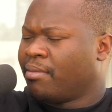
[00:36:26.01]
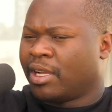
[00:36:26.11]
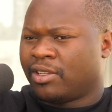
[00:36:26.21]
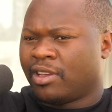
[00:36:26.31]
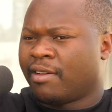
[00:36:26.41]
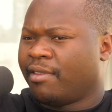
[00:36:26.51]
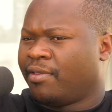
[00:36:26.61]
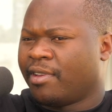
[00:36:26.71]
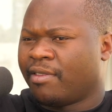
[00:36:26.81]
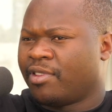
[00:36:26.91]
But
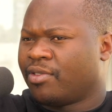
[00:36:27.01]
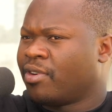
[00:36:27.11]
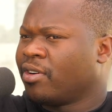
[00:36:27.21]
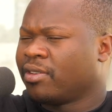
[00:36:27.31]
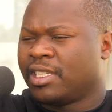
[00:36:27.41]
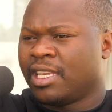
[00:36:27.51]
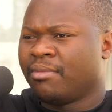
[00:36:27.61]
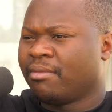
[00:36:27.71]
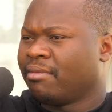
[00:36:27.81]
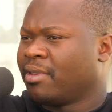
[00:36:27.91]
if you have the wrong
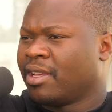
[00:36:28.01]
team,